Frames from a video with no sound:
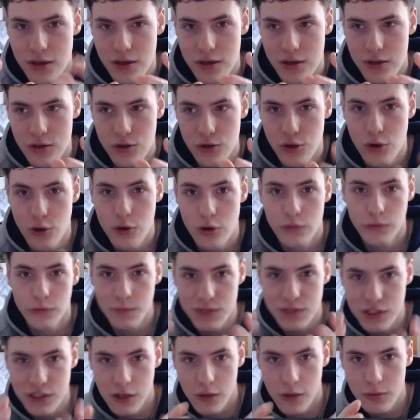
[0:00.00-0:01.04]
you're going from
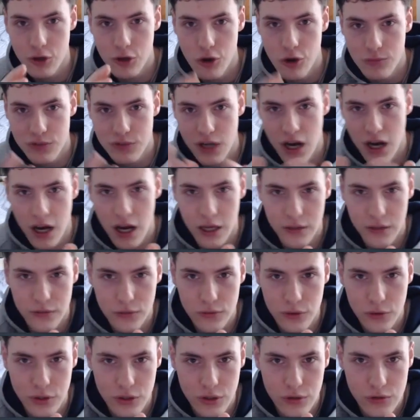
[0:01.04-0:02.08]
DWM to
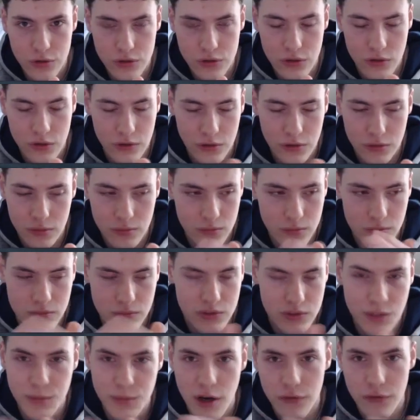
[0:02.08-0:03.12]
i3 to
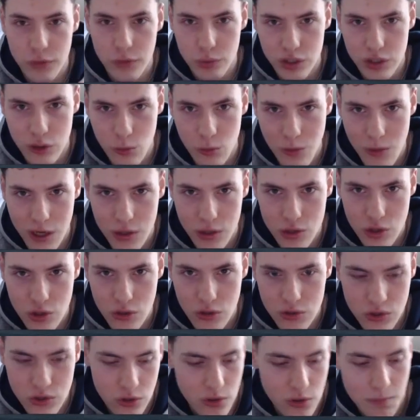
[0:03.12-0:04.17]
some other window manager.
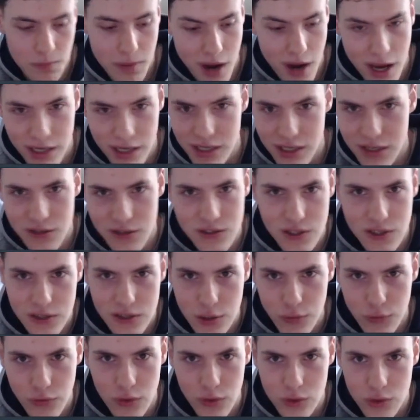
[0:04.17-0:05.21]
So the bindings are
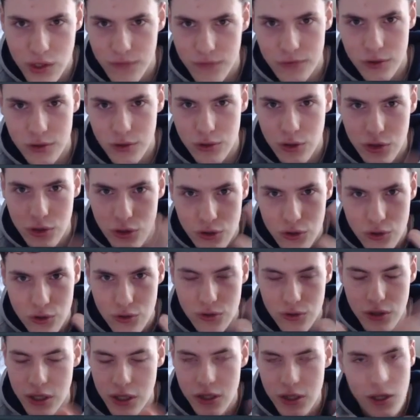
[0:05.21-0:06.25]
different. You have to learn a
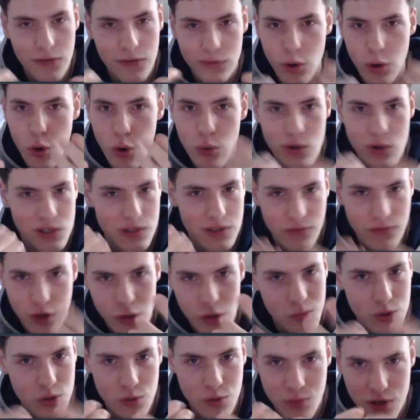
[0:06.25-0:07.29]
new, like you have to always
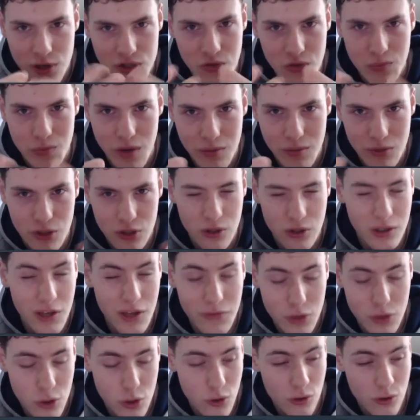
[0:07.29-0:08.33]
develop new muscle memory. You
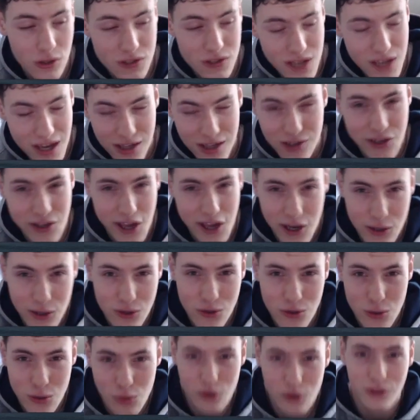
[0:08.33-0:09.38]
never know exactly how to
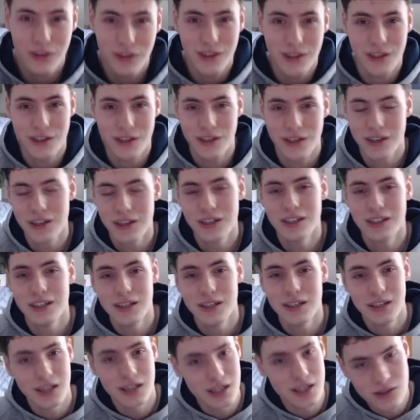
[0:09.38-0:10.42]
do one thing.
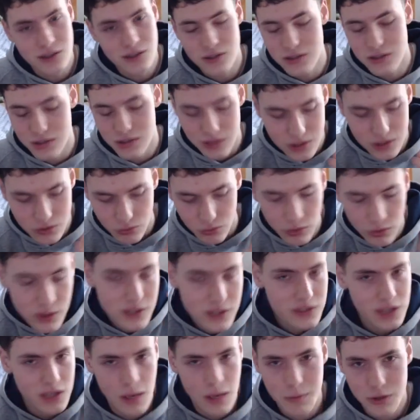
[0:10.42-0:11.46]
It's just, it's really
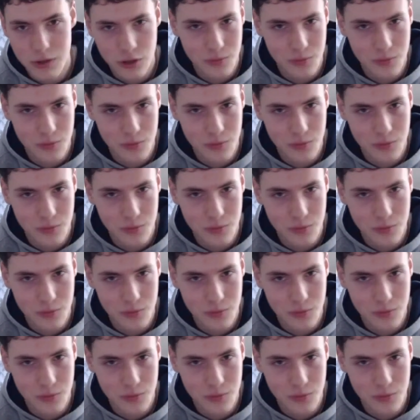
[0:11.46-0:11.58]
sapping your